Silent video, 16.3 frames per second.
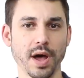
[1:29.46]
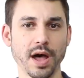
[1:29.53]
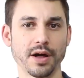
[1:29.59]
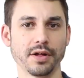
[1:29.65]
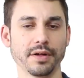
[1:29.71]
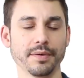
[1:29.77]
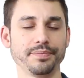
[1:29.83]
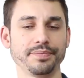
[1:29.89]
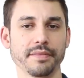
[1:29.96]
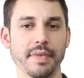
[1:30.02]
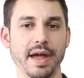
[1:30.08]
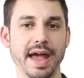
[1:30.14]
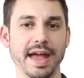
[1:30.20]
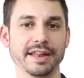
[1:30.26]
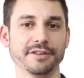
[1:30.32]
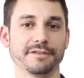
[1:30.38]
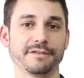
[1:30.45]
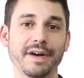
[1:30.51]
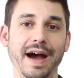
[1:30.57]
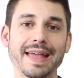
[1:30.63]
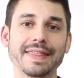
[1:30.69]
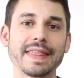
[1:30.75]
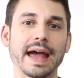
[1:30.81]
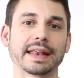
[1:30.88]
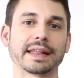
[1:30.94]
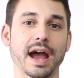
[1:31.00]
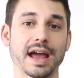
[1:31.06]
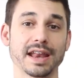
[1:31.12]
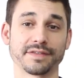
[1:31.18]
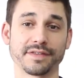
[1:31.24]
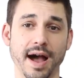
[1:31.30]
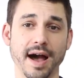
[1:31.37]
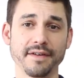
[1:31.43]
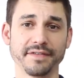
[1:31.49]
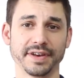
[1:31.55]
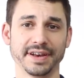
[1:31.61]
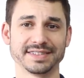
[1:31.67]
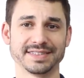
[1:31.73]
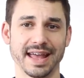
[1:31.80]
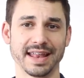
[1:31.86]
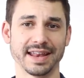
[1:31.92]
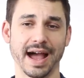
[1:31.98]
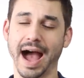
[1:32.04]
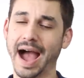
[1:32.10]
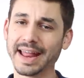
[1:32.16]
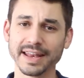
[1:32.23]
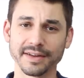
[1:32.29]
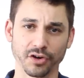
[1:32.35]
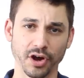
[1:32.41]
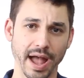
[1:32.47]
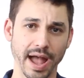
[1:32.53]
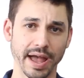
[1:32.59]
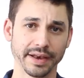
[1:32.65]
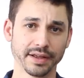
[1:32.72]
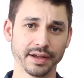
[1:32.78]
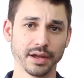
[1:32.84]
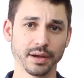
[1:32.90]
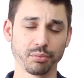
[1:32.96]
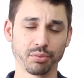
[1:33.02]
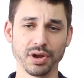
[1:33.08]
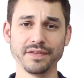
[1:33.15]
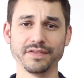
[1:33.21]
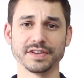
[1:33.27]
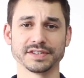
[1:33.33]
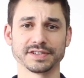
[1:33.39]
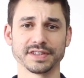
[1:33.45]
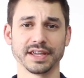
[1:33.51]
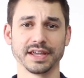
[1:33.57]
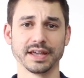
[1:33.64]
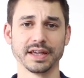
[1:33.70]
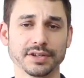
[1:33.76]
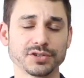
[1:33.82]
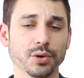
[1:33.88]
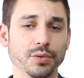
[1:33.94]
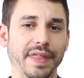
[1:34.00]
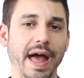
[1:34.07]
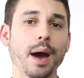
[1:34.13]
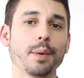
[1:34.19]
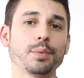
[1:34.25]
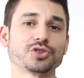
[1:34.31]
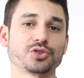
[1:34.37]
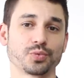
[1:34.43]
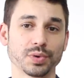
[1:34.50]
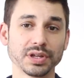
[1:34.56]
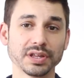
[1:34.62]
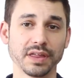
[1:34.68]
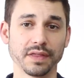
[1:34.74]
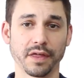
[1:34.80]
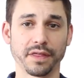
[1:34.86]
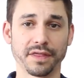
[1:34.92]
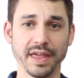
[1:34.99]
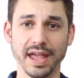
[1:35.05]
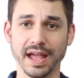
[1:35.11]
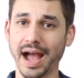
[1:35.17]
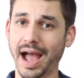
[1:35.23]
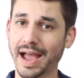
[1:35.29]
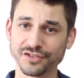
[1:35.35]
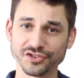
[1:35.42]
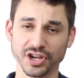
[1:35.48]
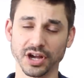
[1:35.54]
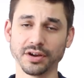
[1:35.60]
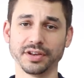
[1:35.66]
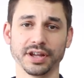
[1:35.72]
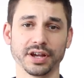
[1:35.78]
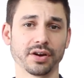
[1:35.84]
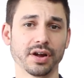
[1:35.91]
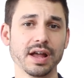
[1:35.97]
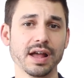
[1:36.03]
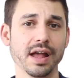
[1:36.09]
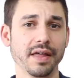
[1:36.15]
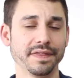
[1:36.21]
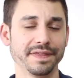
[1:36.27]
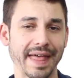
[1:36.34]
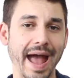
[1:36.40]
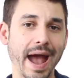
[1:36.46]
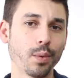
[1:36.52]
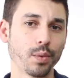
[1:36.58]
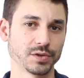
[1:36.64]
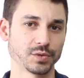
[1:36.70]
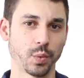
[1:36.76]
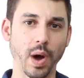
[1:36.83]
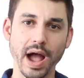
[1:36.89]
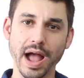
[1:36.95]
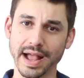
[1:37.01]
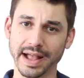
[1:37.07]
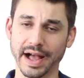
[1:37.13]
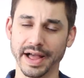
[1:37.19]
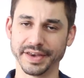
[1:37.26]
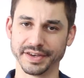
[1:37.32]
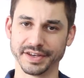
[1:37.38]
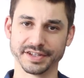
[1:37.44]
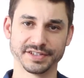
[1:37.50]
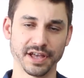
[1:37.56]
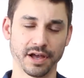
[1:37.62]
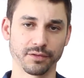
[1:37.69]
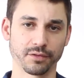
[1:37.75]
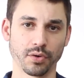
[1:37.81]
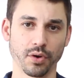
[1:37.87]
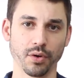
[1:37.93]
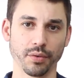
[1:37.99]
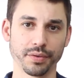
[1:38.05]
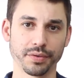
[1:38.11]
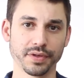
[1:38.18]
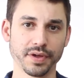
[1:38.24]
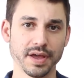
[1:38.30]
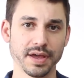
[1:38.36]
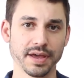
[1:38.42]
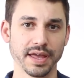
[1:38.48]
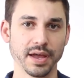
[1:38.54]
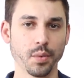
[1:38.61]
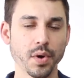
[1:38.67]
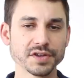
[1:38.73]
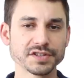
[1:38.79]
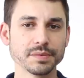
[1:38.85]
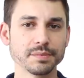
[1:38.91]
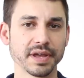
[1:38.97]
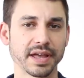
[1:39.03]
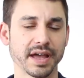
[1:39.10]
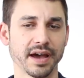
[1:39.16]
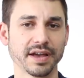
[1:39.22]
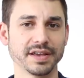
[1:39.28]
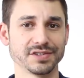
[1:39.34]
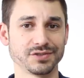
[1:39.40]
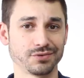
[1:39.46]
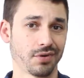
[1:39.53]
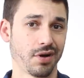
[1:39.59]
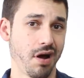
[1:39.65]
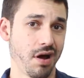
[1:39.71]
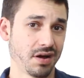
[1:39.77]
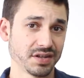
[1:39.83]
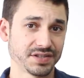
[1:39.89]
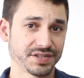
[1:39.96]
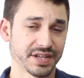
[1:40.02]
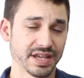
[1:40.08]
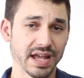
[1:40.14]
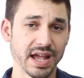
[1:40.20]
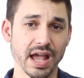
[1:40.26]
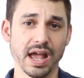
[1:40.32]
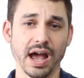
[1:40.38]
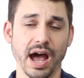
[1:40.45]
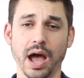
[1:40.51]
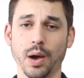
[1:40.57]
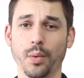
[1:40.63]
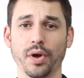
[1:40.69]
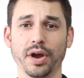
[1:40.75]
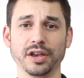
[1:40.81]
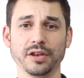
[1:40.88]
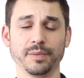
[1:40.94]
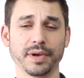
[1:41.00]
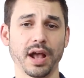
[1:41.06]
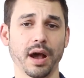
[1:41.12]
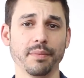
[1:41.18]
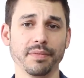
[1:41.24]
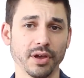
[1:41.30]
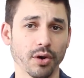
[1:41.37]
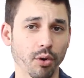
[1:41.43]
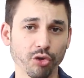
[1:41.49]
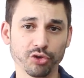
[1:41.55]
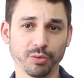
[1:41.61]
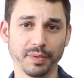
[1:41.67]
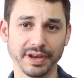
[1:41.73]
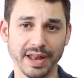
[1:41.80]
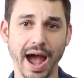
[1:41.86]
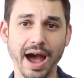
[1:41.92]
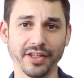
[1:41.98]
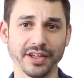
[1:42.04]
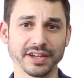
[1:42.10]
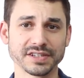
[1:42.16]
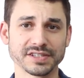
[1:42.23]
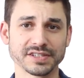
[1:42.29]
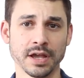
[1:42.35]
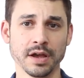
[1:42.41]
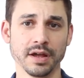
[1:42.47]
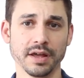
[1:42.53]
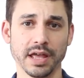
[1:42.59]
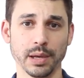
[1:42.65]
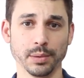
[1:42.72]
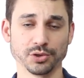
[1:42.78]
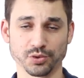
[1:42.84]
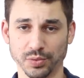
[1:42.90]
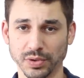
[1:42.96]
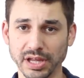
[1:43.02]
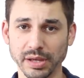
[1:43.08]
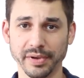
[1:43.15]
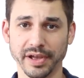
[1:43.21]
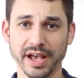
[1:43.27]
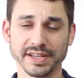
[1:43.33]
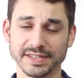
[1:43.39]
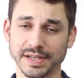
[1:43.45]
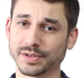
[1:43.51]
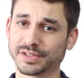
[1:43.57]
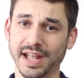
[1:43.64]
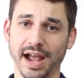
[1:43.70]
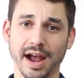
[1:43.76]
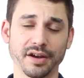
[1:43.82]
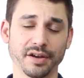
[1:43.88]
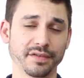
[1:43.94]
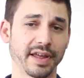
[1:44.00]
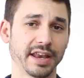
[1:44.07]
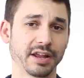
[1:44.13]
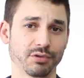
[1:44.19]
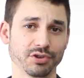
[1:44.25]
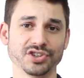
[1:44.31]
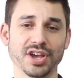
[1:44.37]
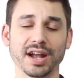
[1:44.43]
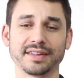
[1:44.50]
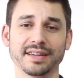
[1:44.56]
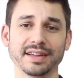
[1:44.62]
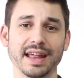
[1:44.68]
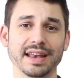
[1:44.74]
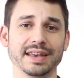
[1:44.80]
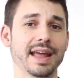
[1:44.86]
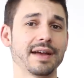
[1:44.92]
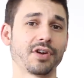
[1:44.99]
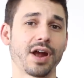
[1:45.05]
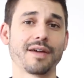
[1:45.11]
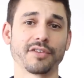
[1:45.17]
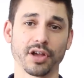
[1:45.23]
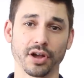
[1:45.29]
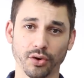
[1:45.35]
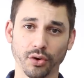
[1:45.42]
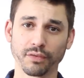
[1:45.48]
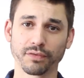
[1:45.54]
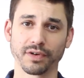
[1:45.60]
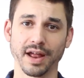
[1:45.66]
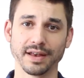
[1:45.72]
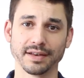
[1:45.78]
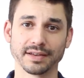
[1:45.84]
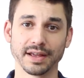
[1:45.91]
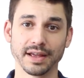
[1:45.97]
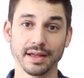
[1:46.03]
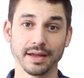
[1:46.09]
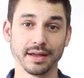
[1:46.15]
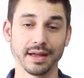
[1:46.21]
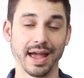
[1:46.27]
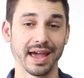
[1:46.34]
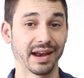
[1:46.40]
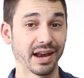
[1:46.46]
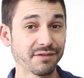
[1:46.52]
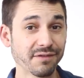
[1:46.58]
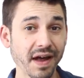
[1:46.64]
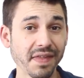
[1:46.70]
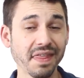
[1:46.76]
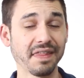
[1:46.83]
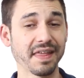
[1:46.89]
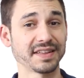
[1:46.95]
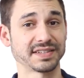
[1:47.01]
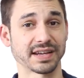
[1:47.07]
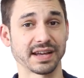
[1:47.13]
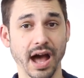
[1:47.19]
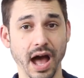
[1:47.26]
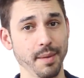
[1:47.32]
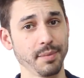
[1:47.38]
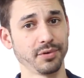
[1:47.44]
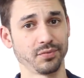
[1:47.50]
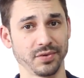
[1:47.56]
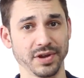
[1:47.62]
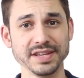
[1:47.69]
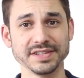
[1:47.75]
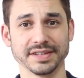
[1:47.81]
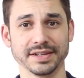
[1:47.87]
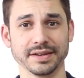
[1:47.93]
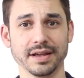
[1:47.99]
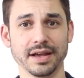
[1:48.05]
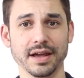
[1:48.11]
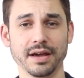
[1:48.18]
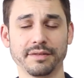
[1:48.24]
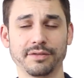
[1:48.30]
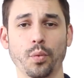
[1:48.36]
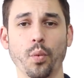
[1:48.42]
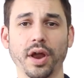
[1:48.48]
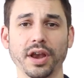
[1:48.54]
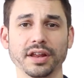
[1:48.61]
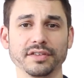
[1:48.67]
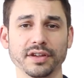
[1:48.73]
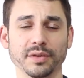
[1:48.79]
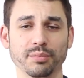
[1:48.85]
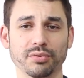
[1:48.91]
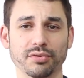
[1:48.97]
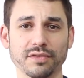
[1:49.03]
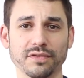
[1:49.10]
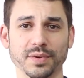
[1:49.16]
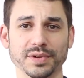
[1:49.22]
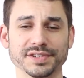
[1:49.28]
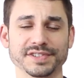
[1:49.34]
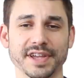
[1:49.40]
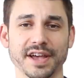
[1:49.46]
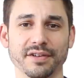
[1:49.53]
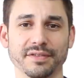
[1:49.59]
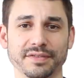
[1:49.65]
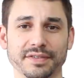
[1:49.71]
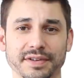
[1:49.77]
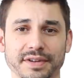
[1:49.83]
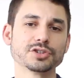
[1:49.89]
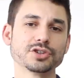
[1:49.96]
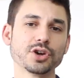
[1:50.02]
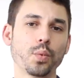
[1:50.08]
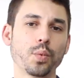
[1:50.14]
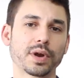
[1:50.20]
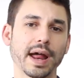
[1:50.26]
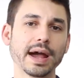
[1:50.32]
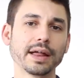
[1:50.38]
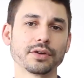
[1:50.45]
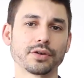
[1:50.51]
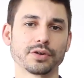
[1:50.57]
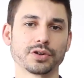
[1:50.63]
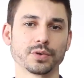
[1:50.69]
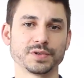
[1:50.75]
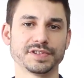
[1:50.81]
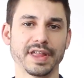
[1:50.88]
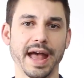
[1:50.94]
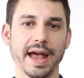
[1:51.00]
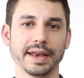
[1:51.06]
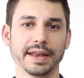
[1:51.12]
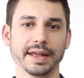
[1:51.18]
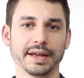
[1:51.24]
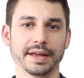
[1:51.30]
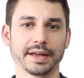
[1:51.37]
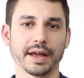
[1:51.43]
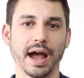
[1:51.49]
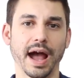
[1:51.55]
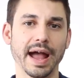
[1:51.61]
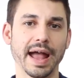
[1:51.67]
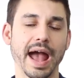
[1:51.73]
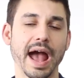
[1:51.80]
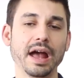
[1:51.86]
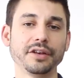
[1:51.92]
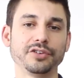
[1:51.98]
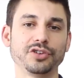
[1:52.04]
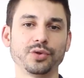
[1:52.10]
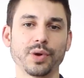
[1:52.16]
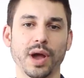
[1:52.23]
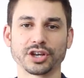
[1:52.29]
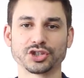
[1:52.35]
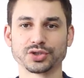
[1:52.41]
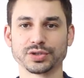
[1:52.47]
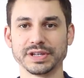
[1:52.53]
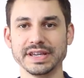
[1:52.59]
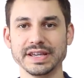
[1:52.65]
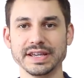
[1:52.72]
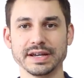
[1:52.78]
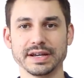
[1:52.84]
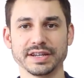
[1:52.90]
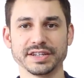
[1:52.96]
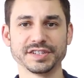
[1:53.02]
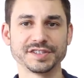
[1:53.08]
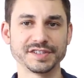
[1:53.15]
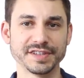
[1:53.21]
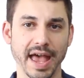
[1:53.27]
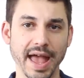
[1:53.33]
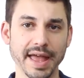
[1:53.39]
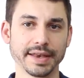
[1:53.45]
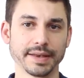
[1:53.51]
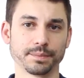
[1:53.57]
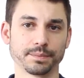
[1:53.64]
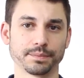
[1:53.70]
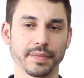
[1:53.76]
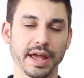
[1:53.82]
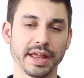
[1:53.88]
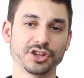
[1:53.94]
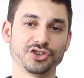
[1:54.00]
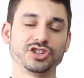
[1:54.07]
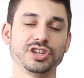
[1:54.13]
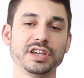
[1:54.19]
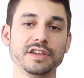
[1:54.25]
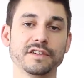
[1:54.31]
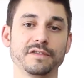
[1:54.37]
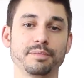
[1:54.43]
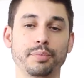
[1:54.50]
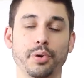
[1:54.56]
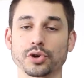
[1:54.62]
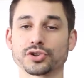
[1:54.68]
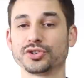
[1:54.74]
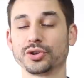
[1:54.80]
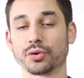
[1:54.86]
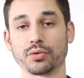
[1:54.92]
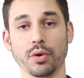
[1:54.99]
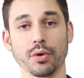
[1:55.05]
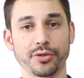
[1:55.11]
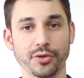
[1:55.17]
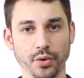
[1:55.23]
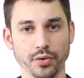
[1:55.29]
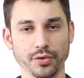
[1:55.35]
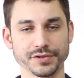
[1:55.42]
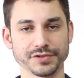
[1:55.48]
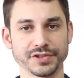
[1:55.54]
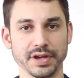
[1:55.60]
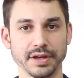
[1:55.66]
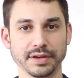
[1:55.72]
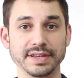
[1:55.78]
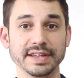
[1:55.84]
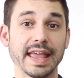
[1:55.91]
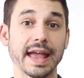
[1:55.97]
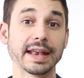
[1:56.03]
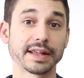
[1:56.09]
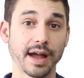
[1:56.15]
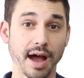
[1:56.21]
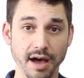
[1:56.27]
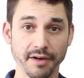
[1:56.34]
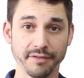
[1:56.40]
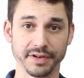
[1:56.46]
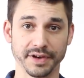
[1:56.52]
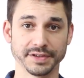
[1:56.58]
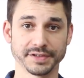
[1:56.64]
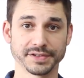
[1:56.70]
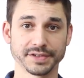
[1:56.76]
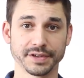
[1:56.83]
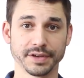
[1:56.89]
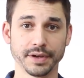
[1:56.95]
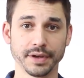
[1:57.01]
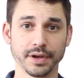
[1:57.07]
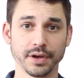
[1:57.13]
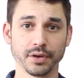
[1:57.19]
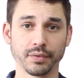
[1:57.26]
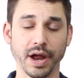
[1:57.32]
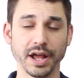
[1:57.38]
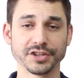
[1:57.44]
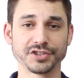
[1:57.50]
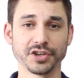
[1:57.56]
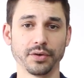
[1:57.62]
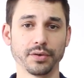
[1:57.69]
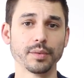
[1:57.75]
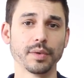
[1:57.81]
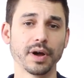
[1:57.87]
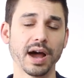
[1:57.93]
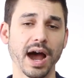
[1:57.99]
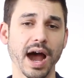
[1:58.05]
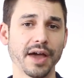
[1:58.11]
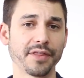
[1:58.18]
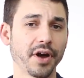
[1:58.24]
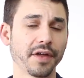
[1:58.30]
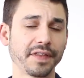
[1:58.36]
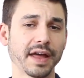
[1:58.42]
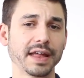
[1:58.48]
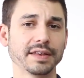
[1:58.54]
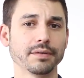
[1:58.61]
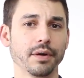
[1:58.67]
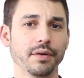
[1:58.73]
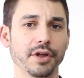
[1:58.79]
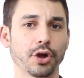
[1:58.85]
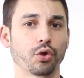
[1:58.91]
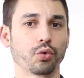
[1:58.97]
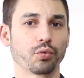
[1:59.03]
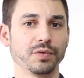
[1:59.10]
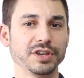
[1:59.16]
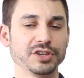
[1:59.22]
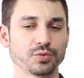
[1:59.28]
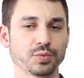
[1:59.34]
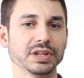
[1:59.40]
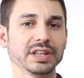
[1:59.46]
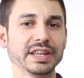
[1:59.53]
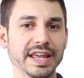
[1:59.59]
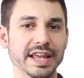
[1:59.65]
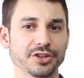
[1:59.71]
well and find that kind of confidence that I never had previously. So that was really the thing I've shared here. That was why I got into self growth. It wasn't because, honestly, I wanted to become the ultimate Alex. It was really because I was tired of getting rejected and never having a girlfriend. And I find that that's a common reason for wanting to improve oneself. So what I learned was that I had to actually set and achieve personal growth goals to get confidence, right? So I thought that there are these really